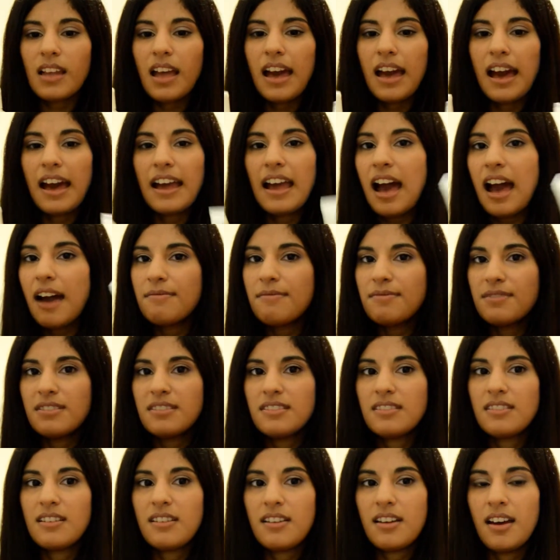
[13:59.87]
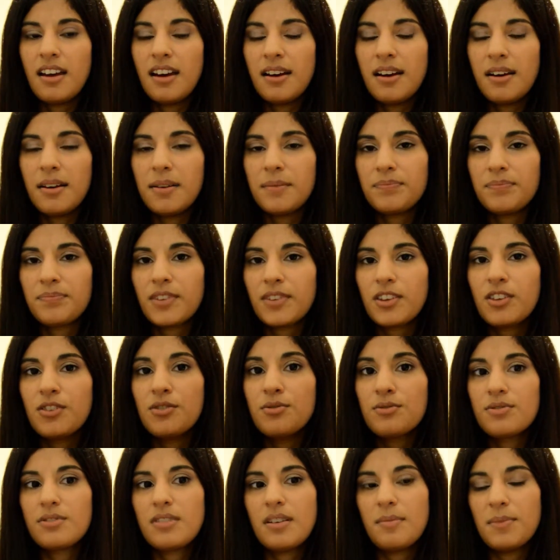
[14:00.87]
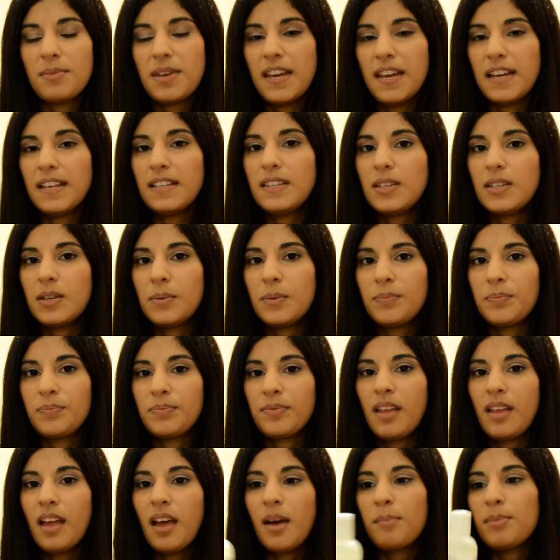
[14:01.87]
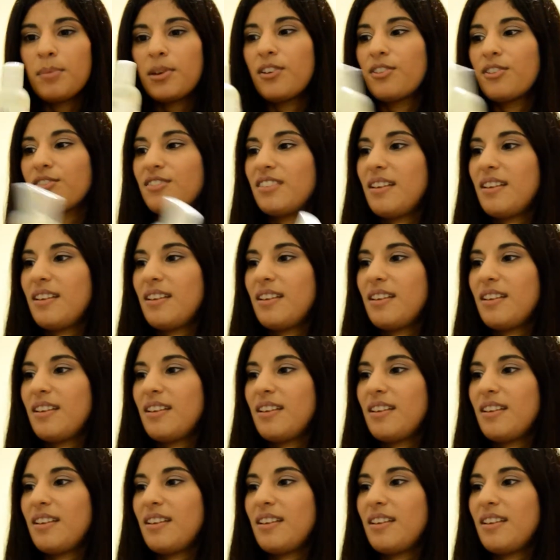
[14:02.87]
I haven't used them yet because